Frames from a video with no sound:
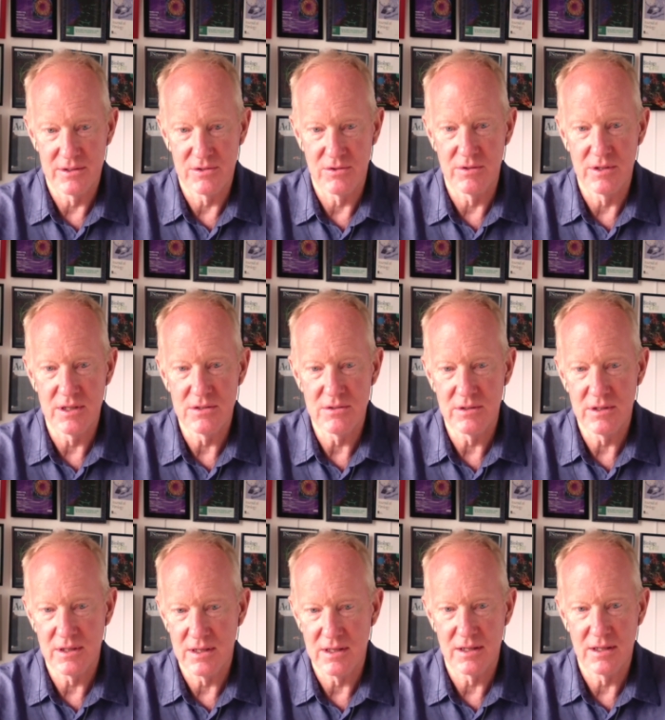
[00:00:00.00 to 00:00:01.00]
So these are
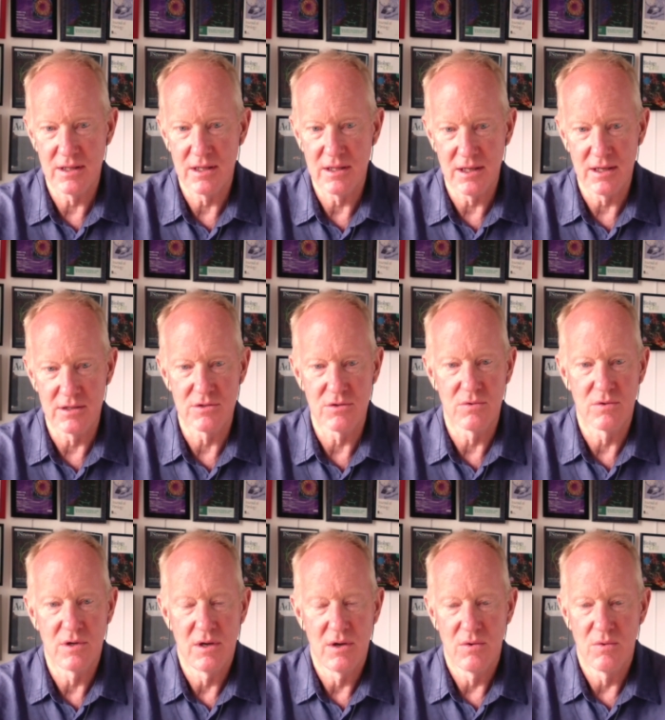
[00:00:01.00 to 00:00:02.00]
the, the things.
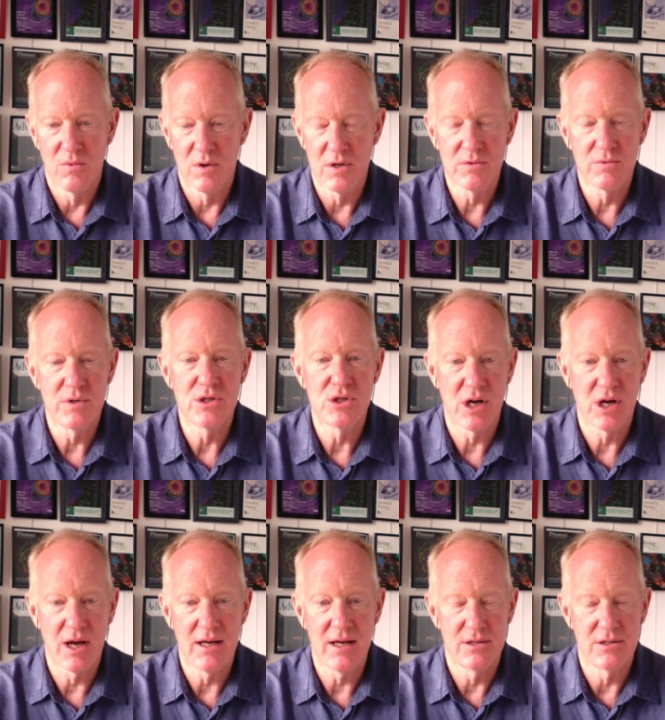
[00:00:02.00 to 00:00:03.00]
So once we
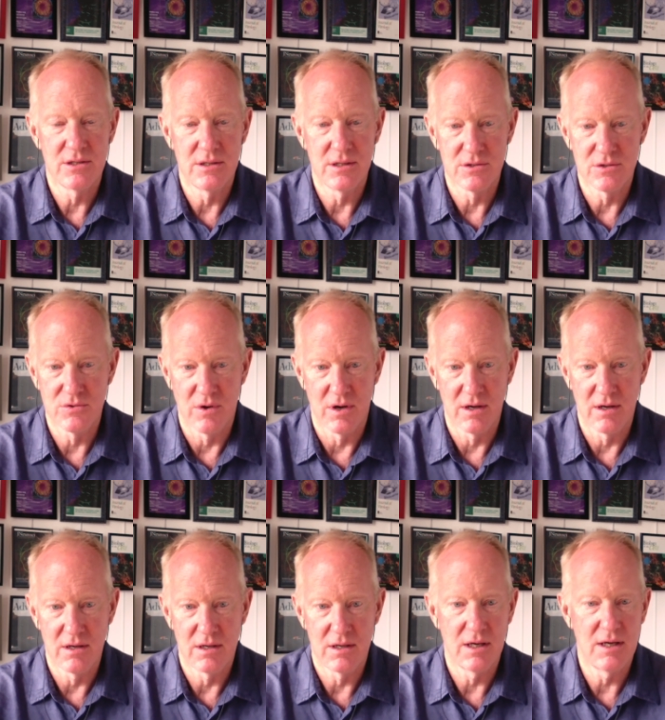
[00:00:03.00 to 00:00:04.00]
change this drug,